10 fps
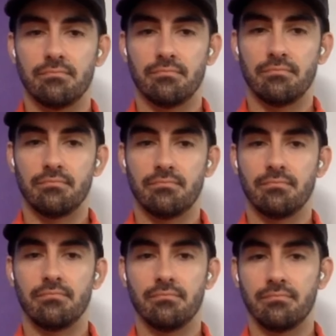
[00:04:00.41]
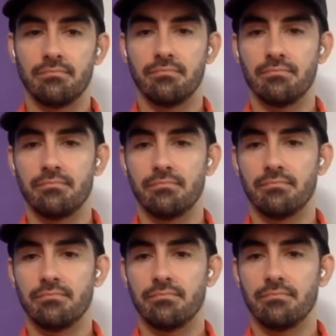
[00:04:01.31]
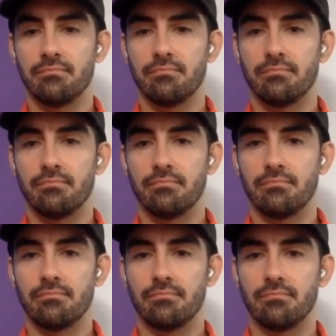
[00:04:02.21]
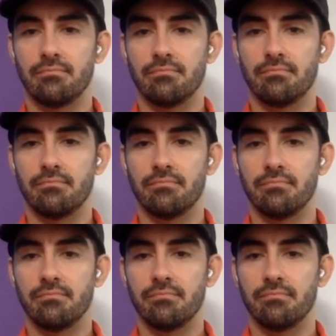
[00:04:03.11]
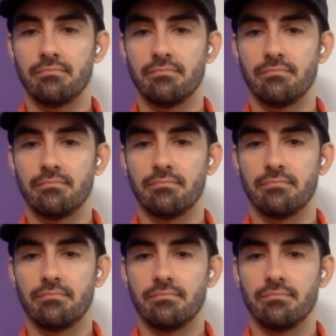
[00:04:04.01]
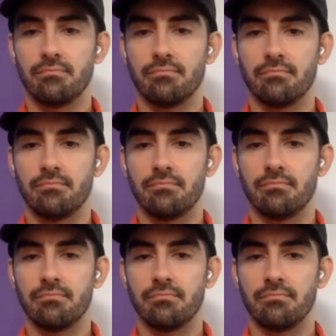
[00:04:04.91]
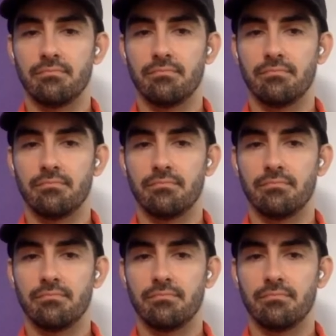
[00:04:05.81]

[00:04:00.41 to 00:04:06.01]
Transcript: No words are spoken by the person on screen.